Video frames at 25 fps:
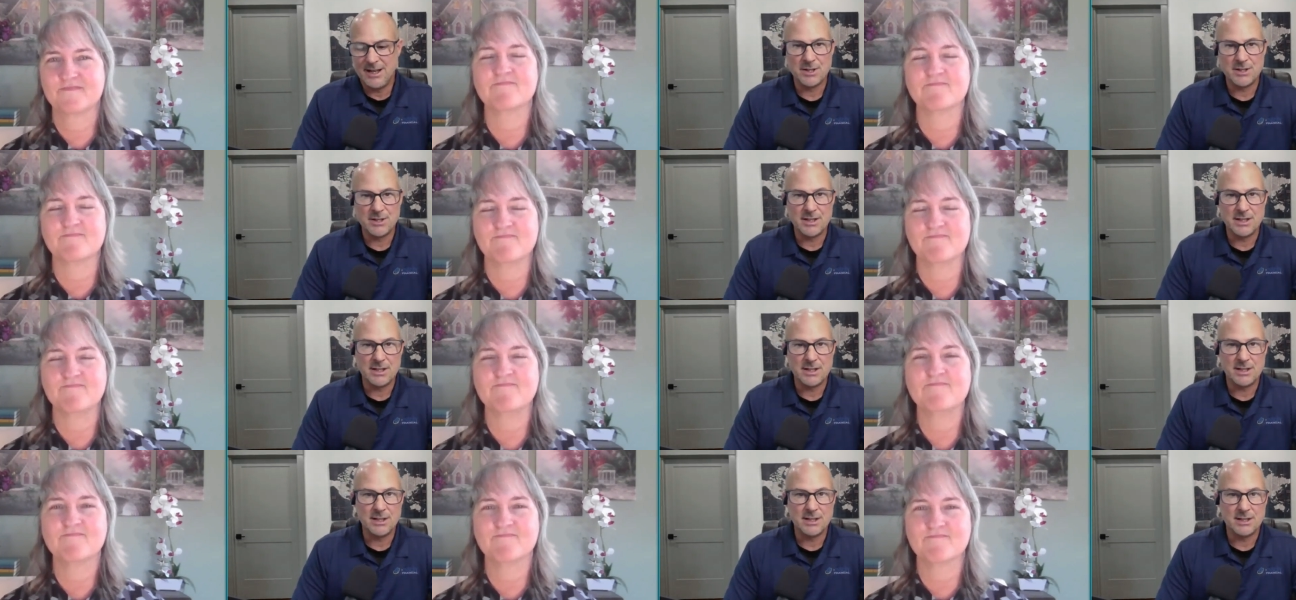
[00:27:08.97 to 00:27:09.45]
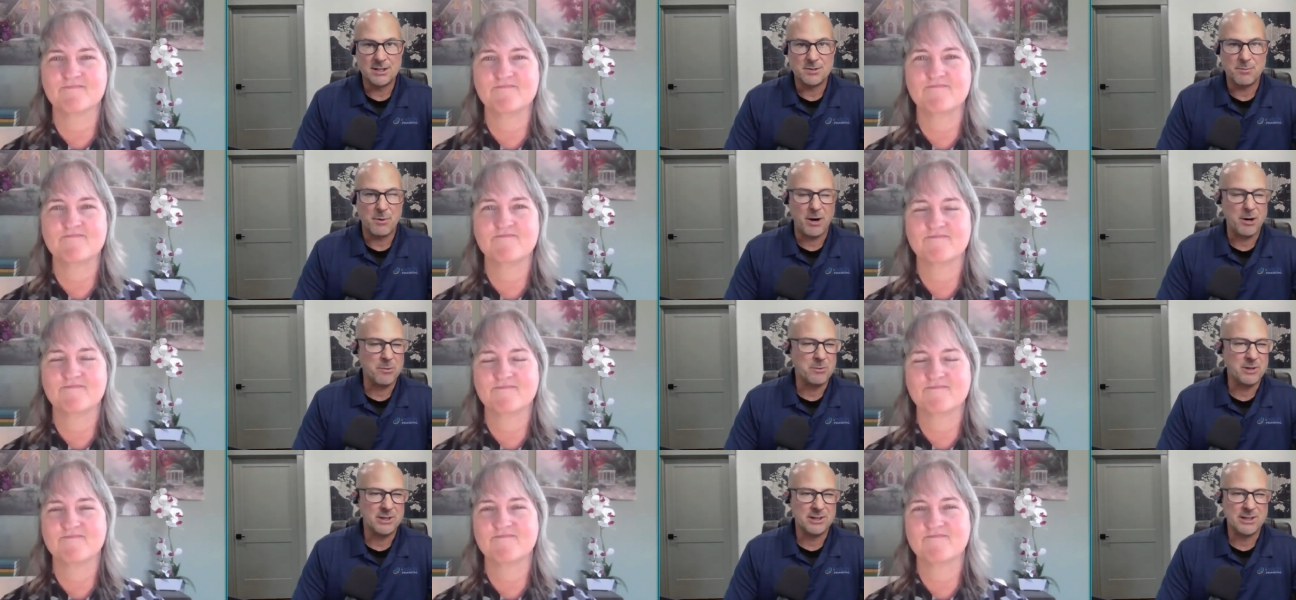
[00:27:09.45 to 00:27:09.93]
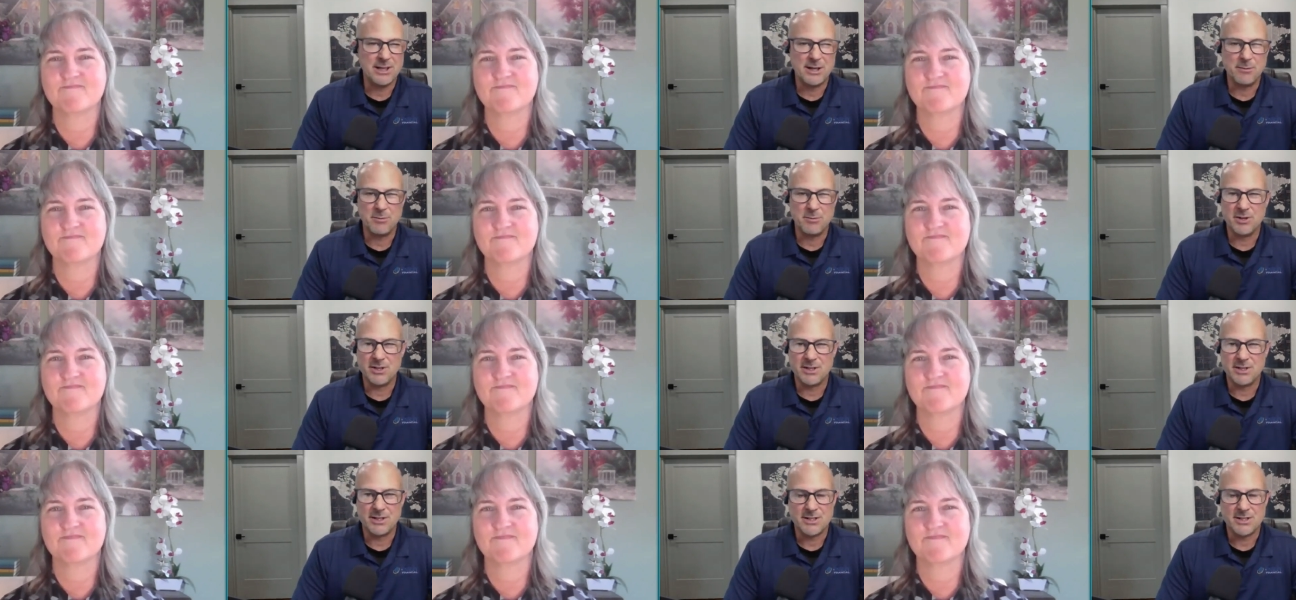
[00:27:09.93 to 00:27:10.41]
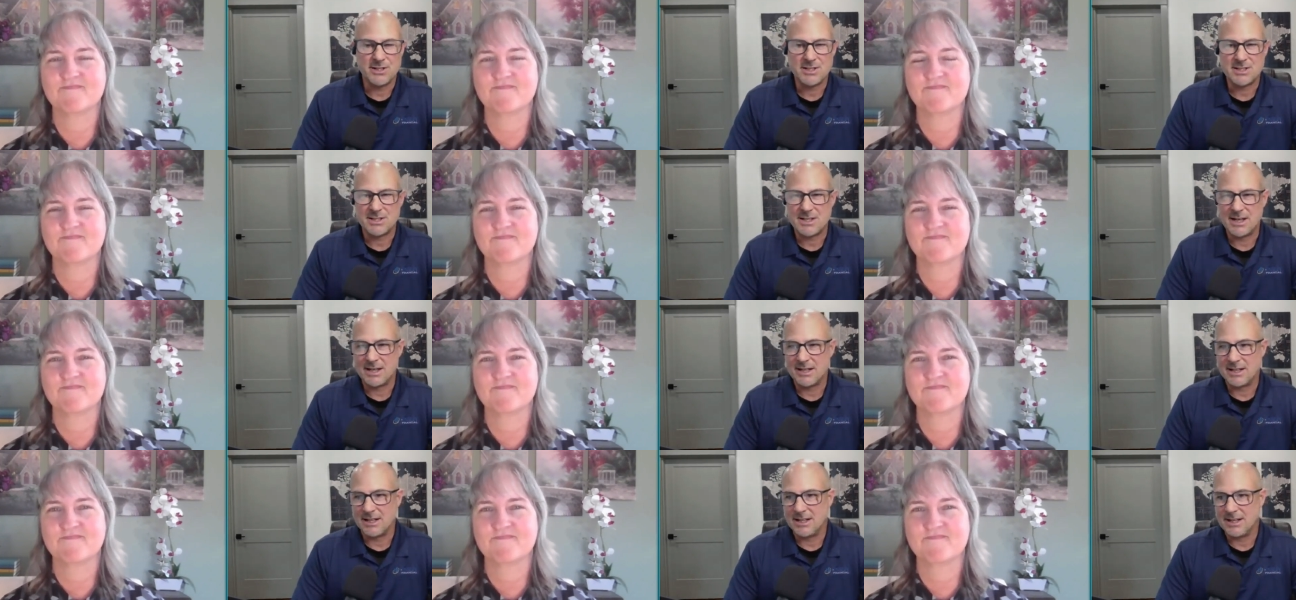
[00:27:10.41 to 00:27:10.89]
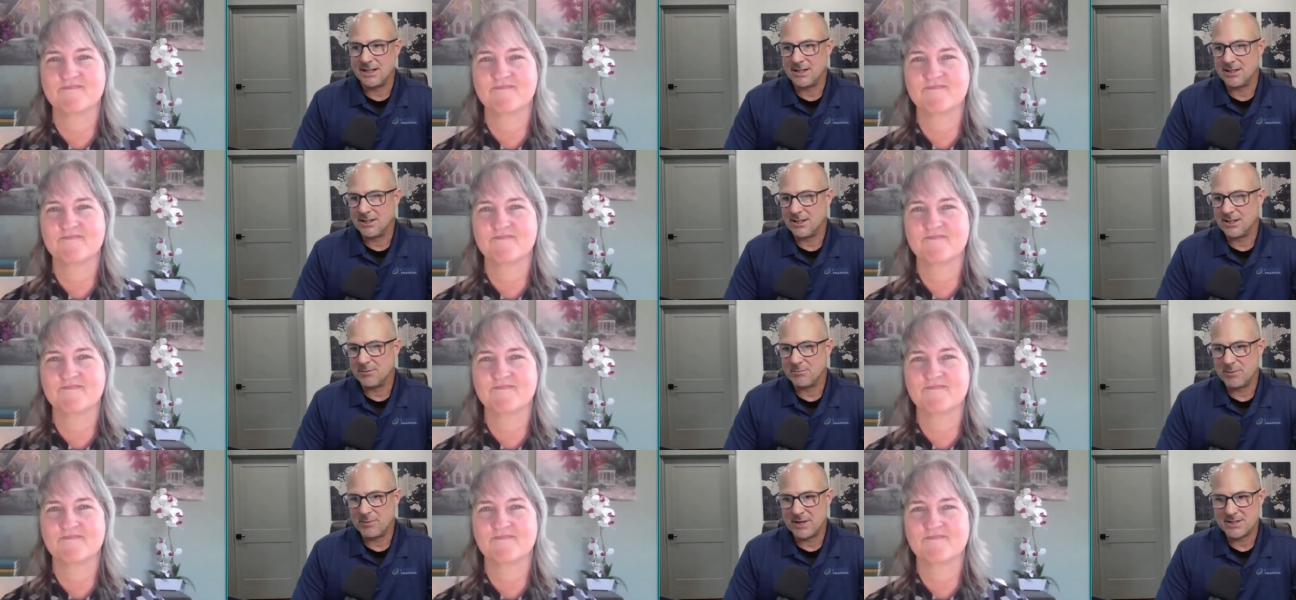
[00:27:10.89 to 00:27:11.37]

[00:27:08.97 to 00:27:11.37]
Speaker 1: The Department of Labor did a study that